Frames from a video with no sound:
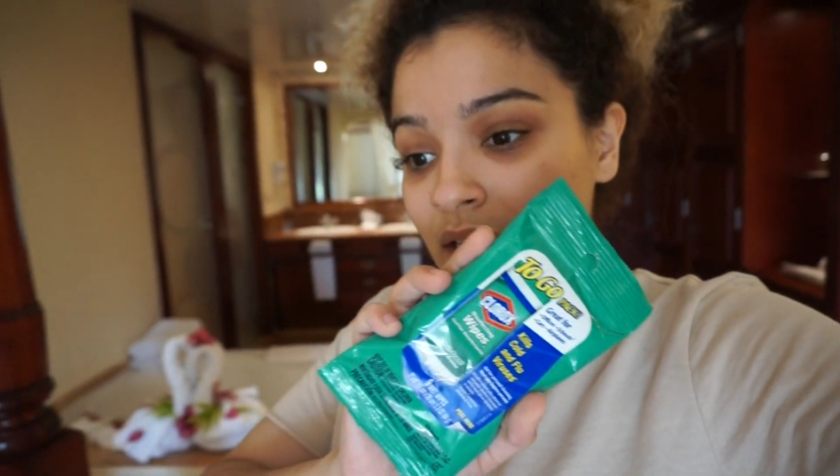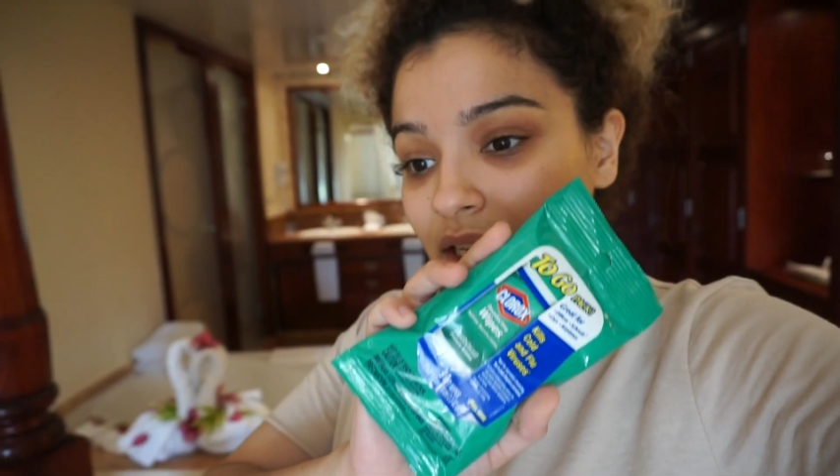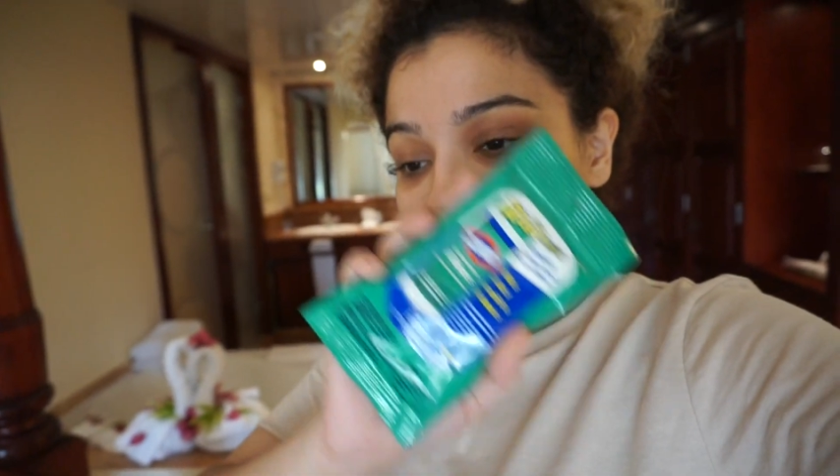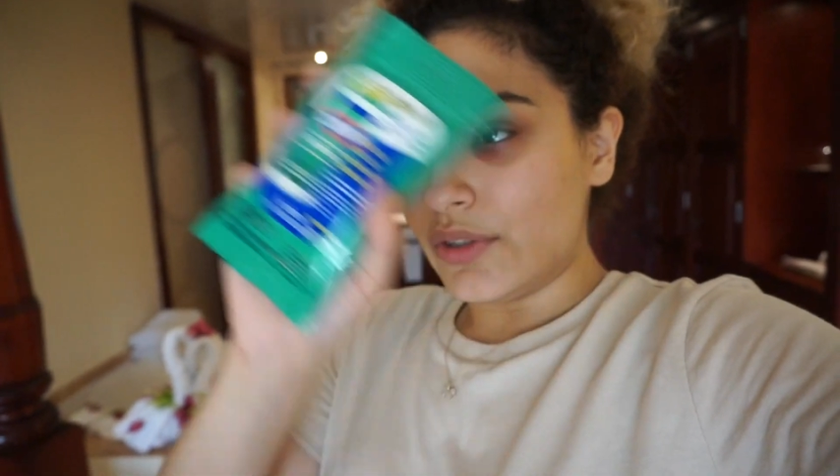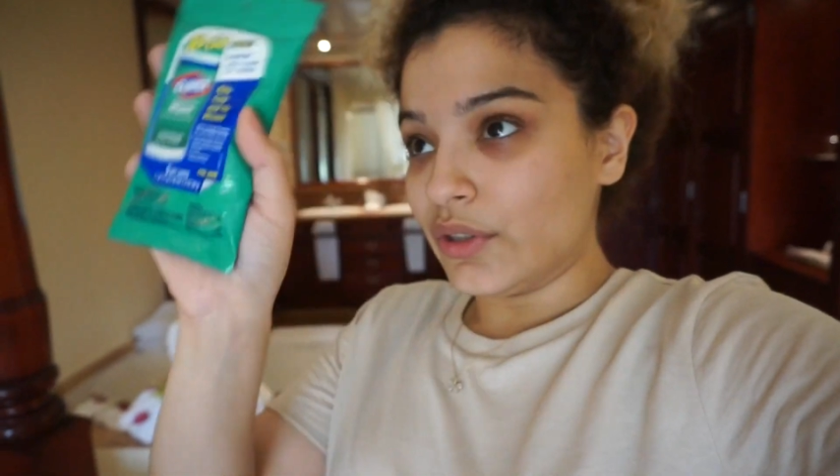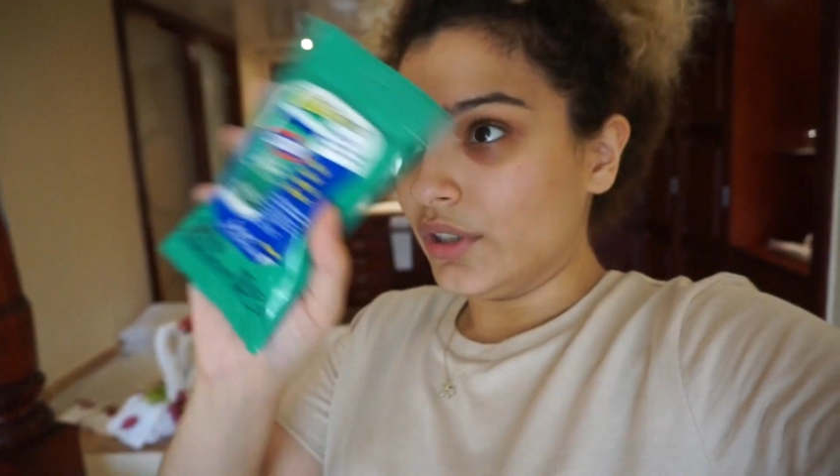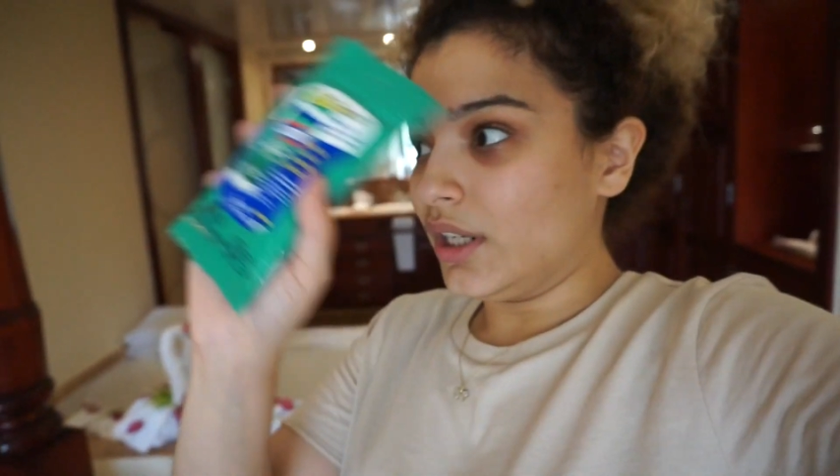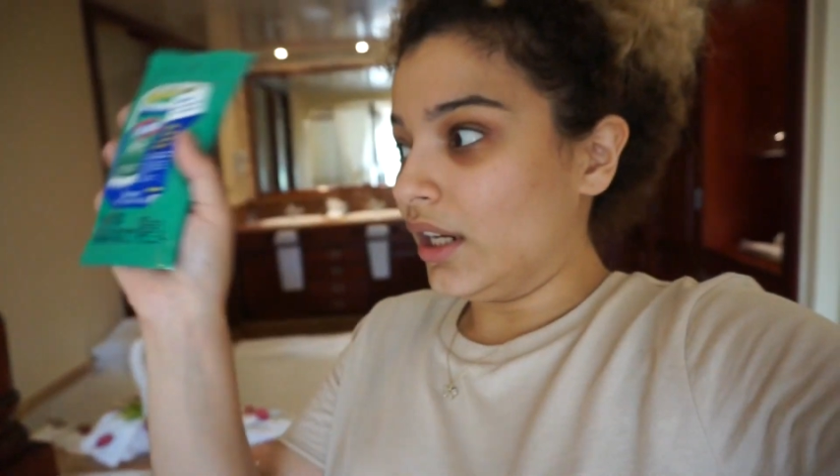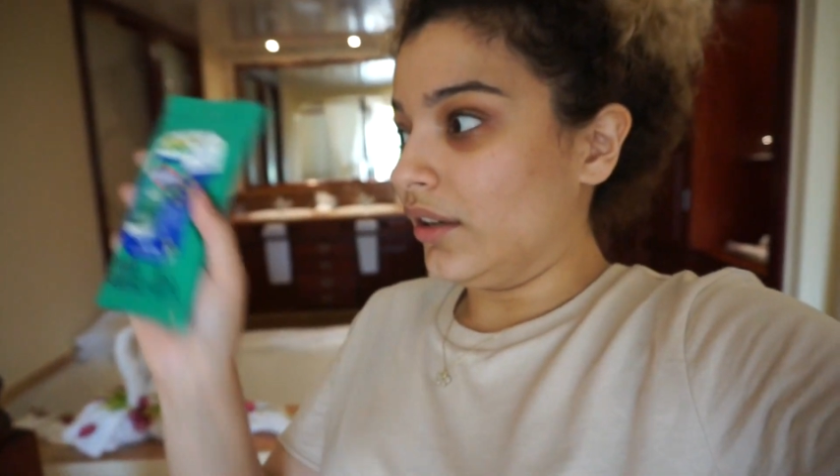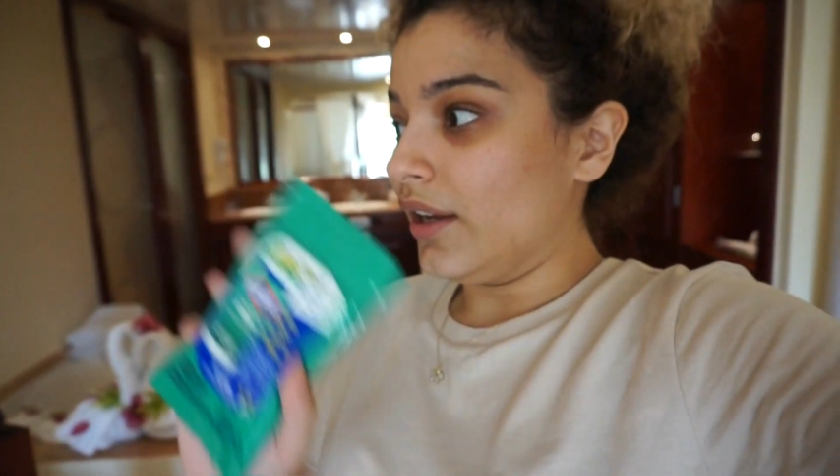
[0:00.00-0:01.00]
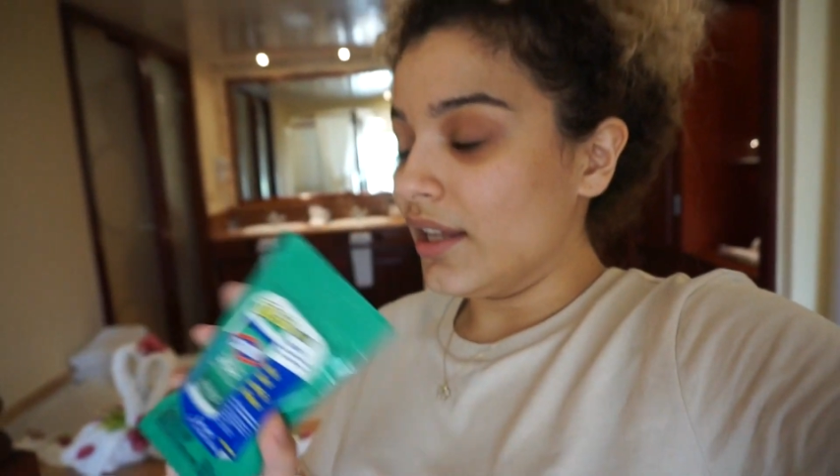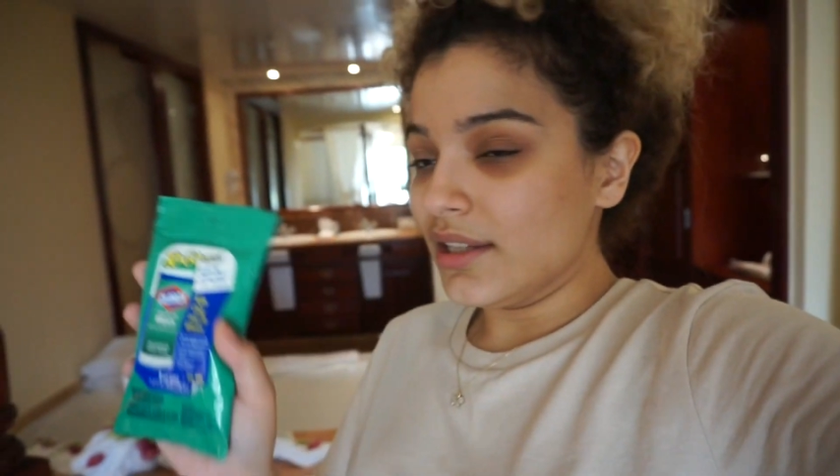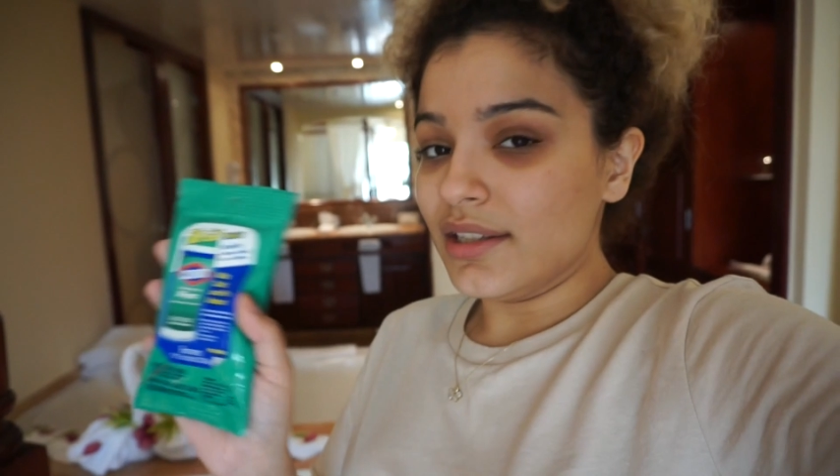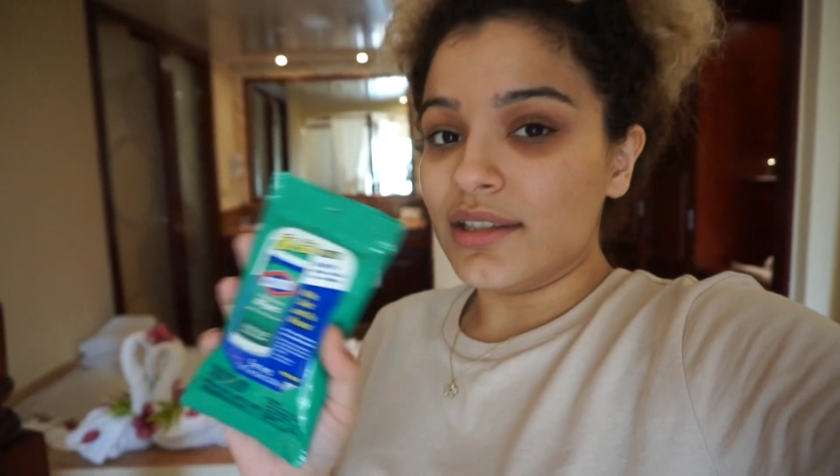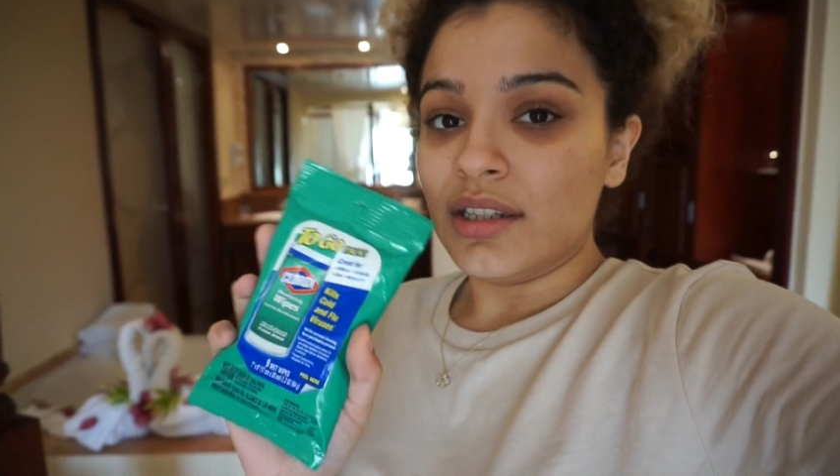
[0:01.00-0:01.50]
in certain
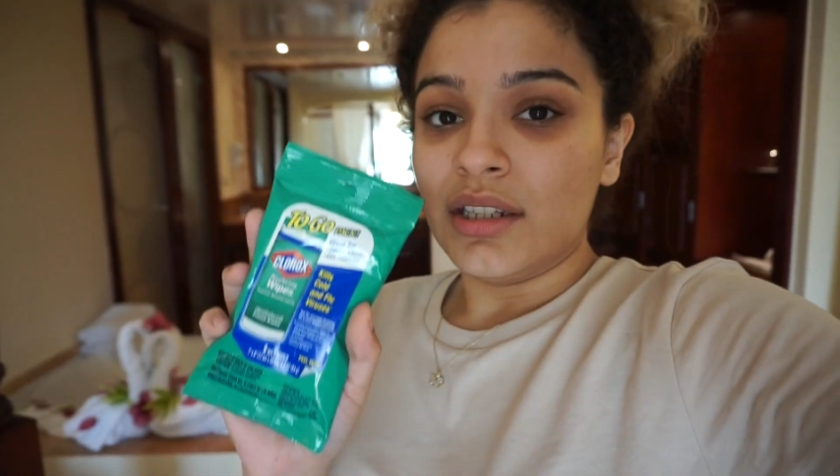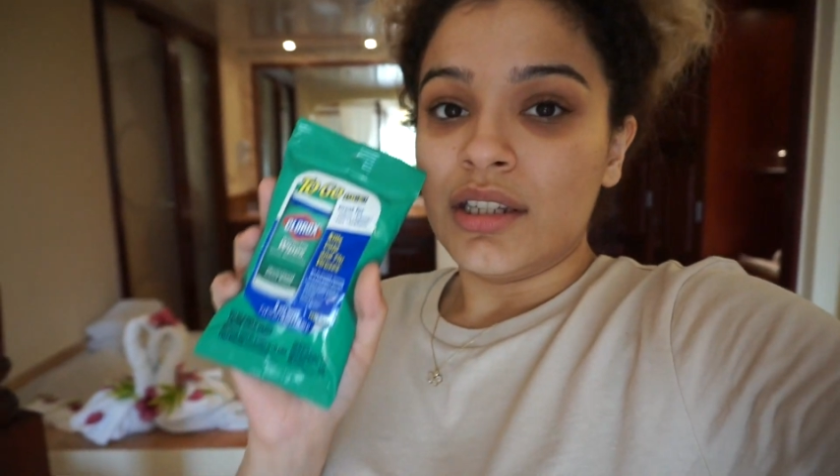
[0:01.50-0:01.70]
areas.